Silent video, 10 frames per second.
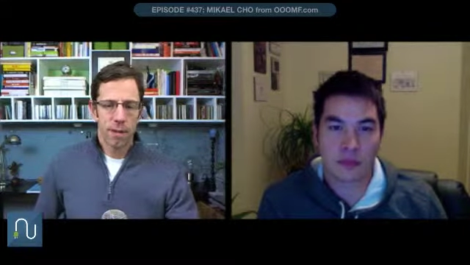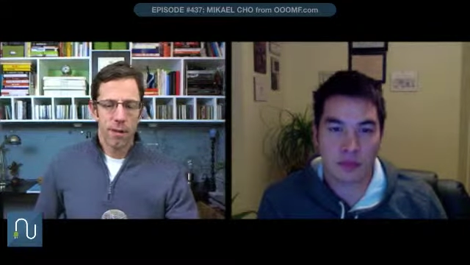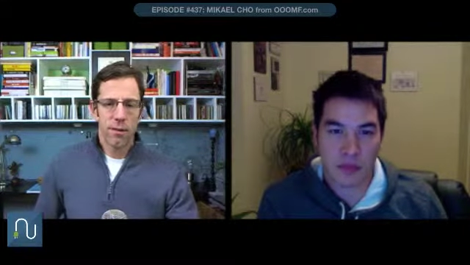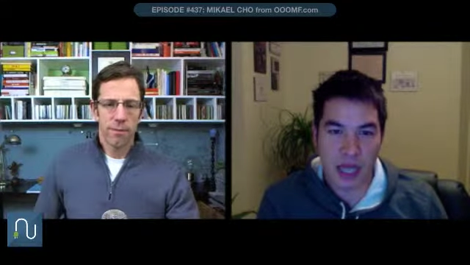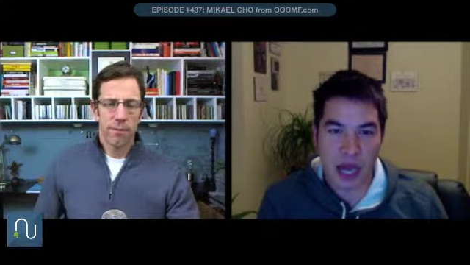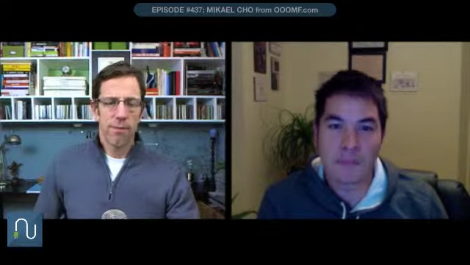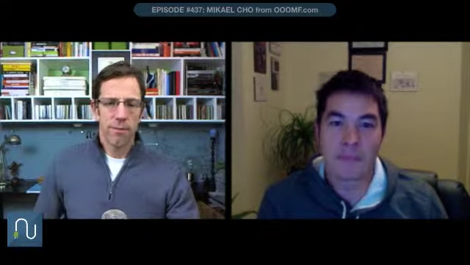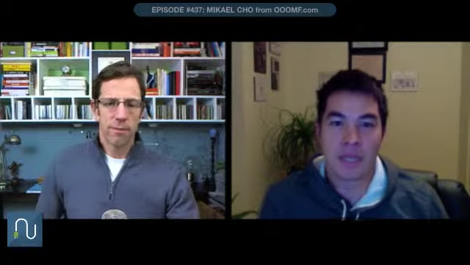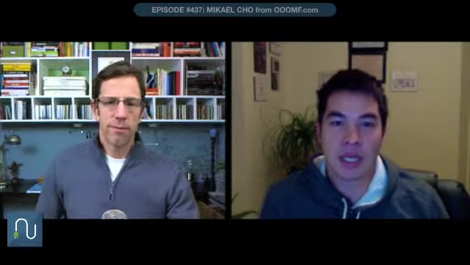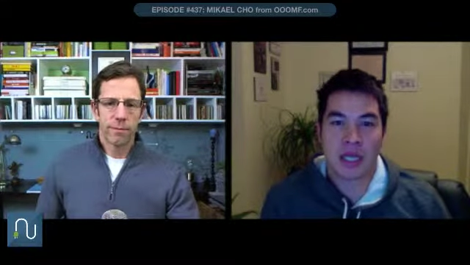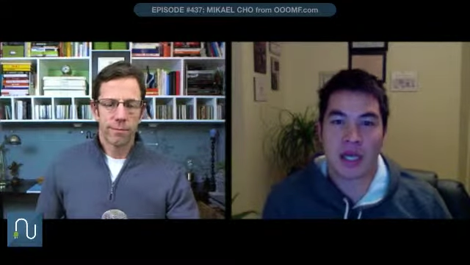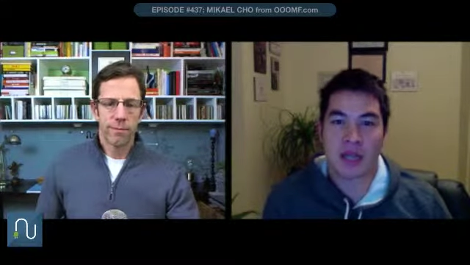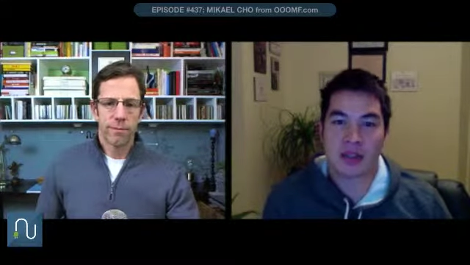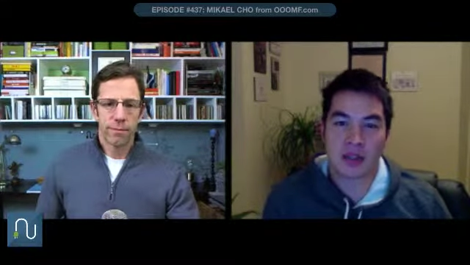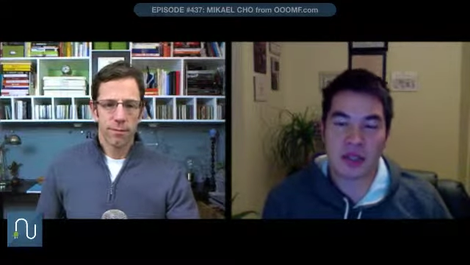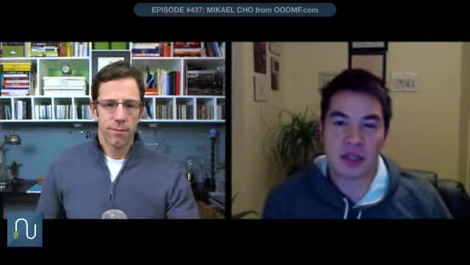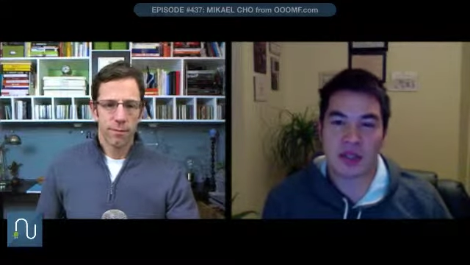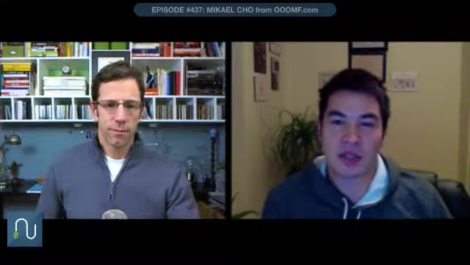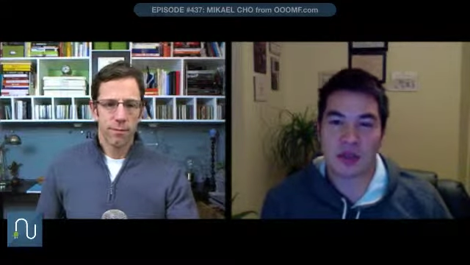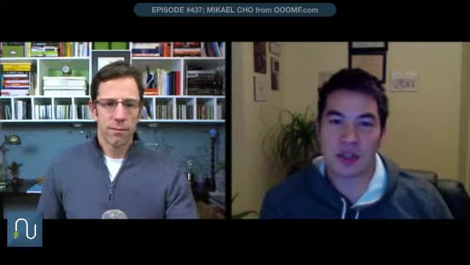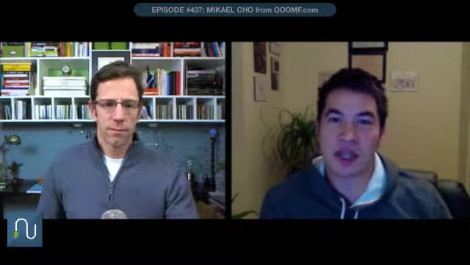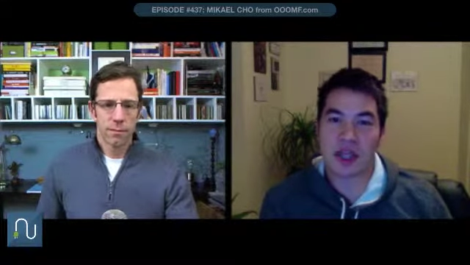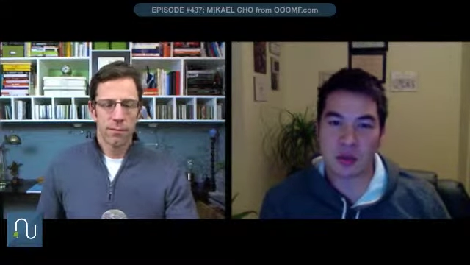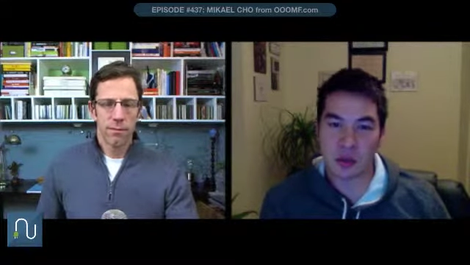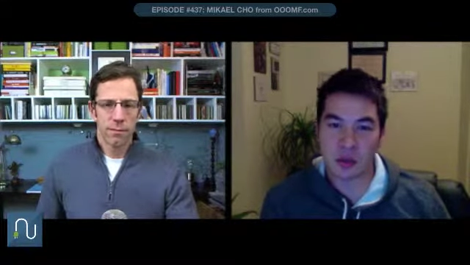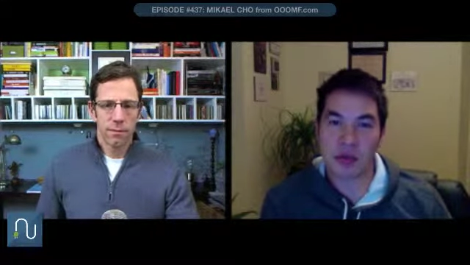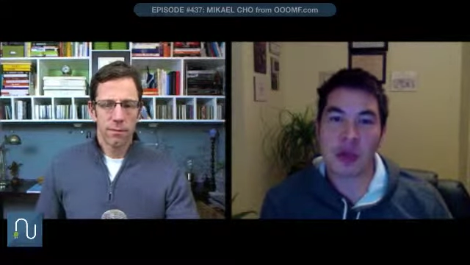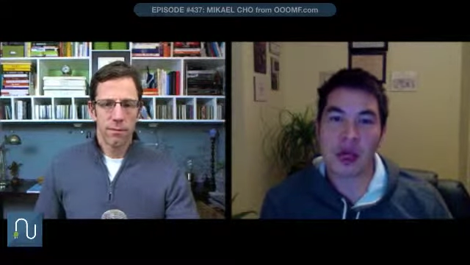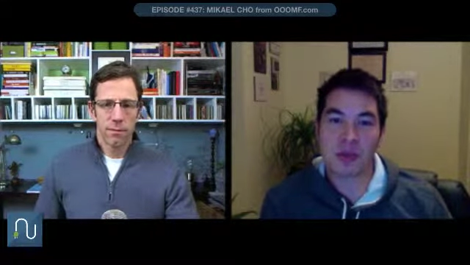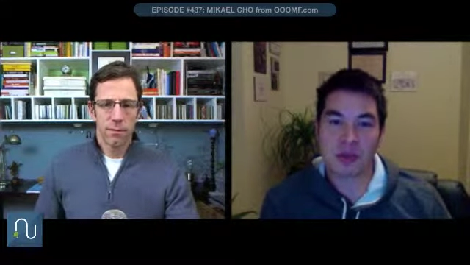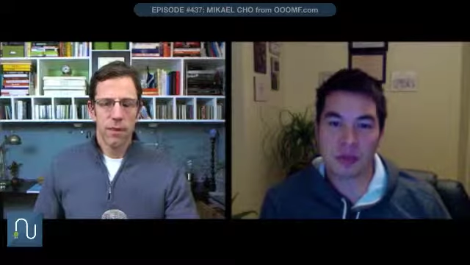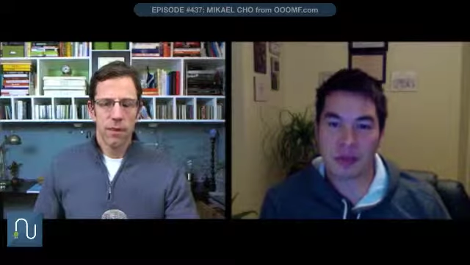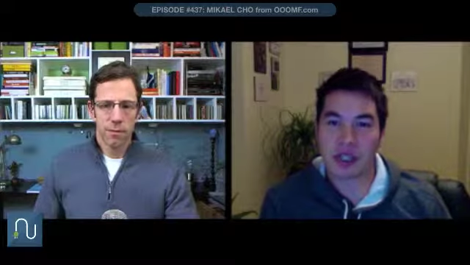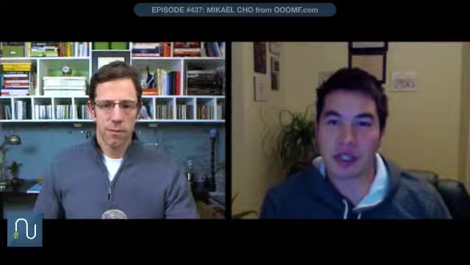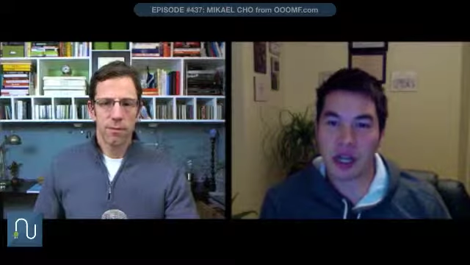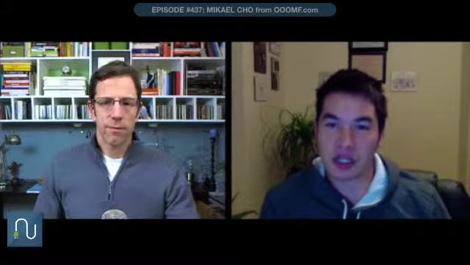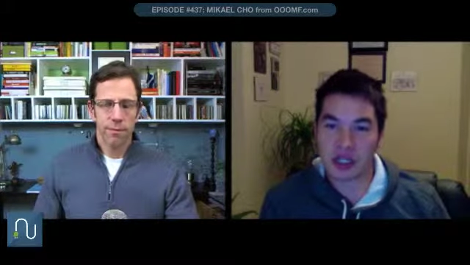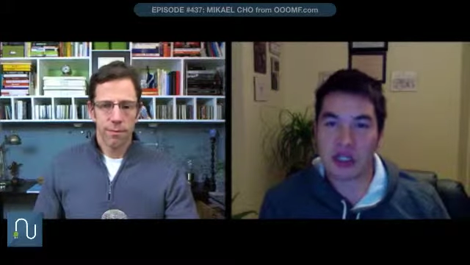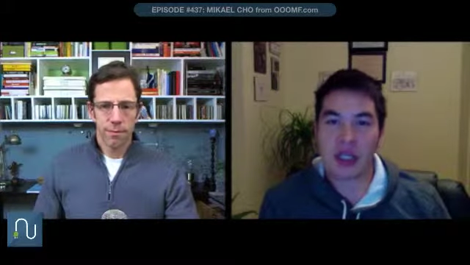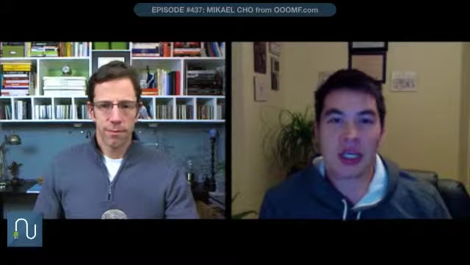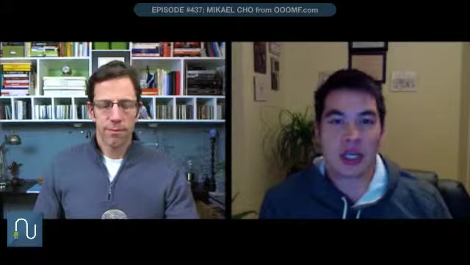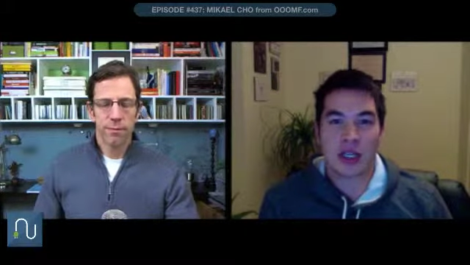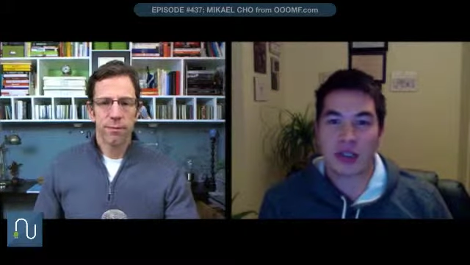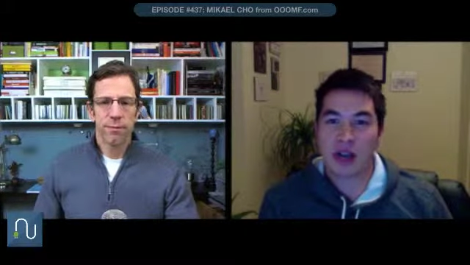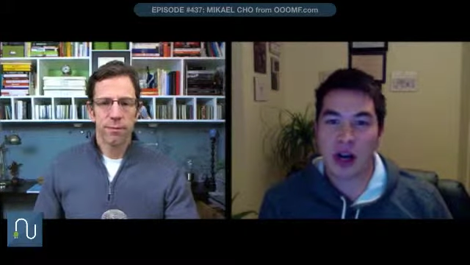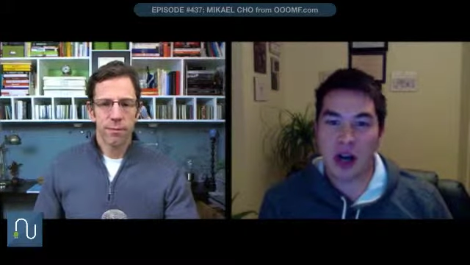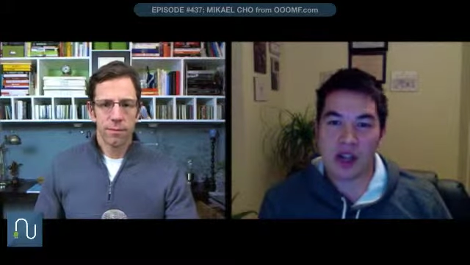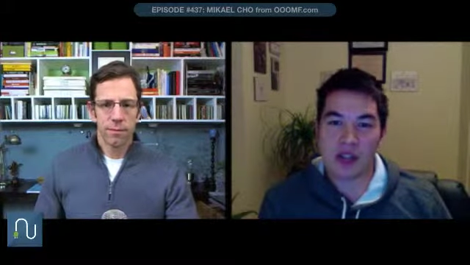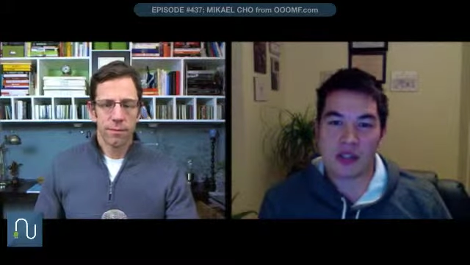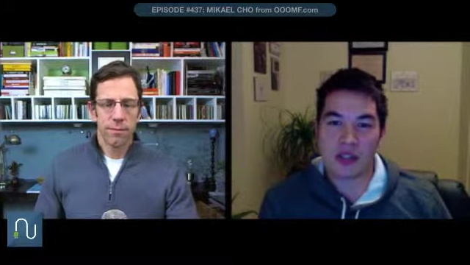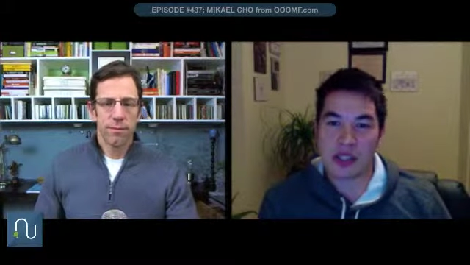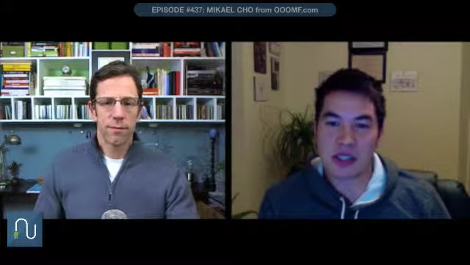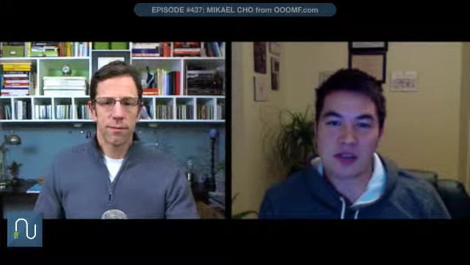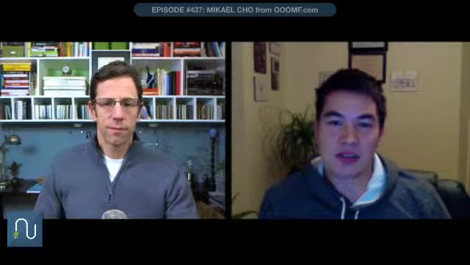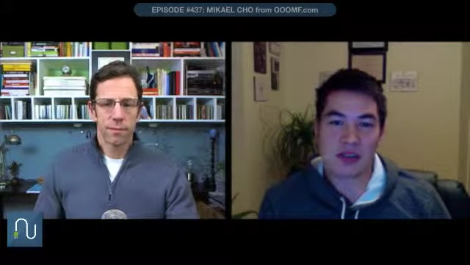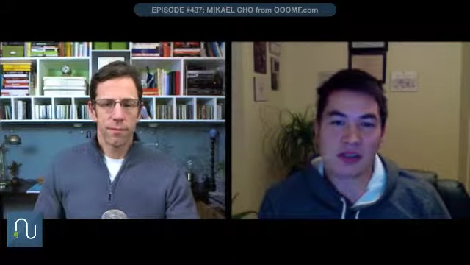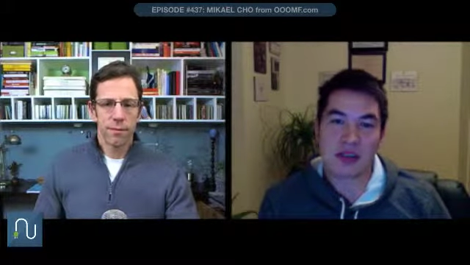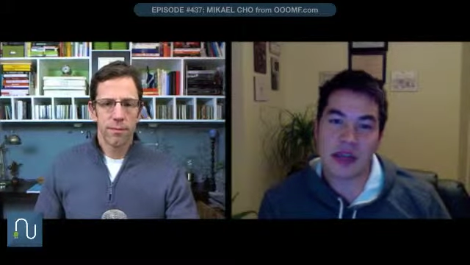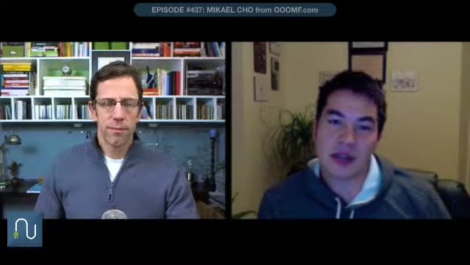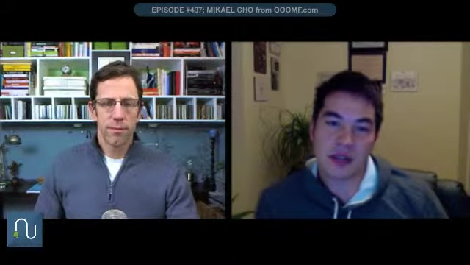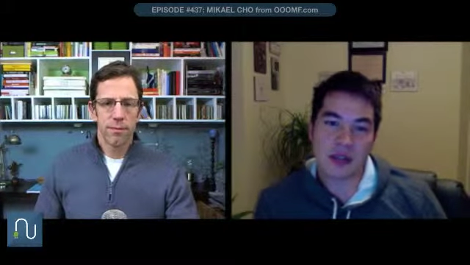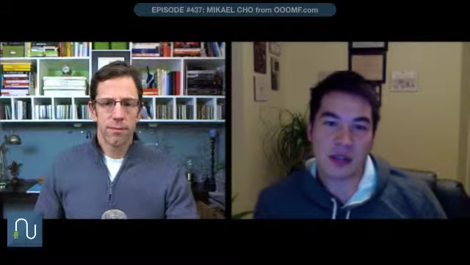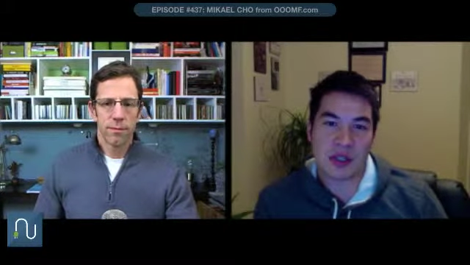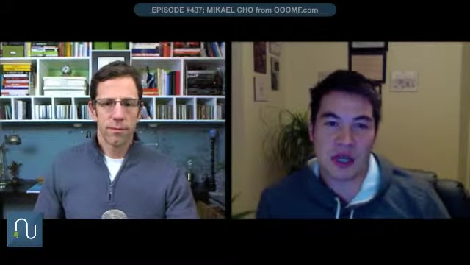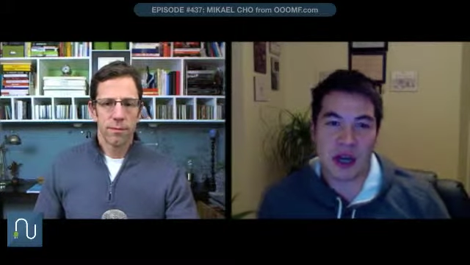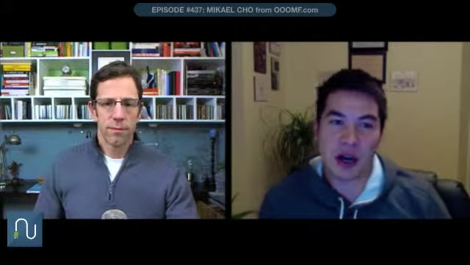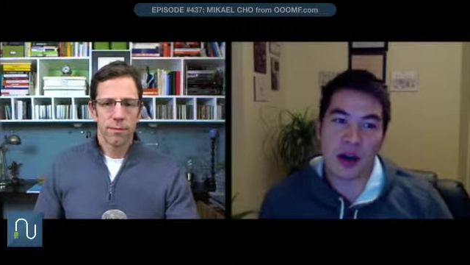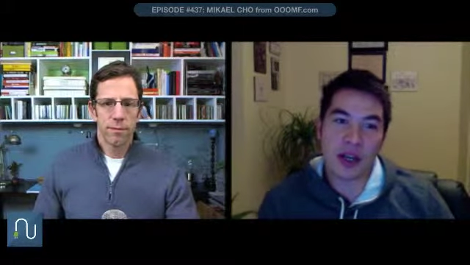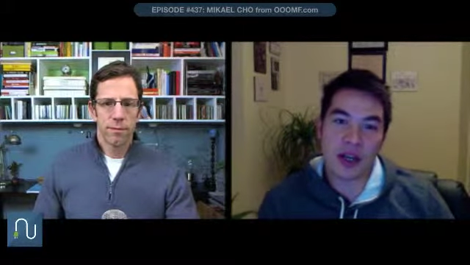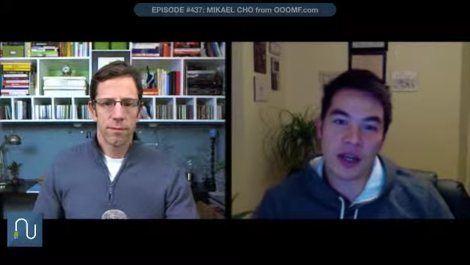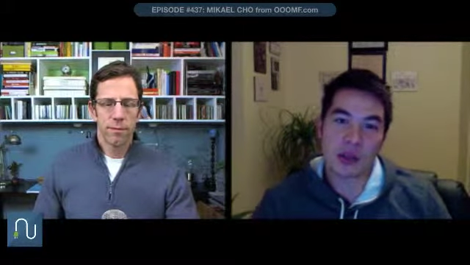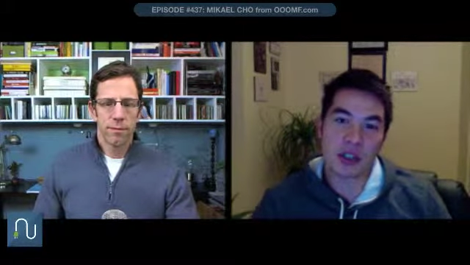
Speaker 1: yeah. Yeah. So this is something that you would put up pre launch. So all of these steps are enabling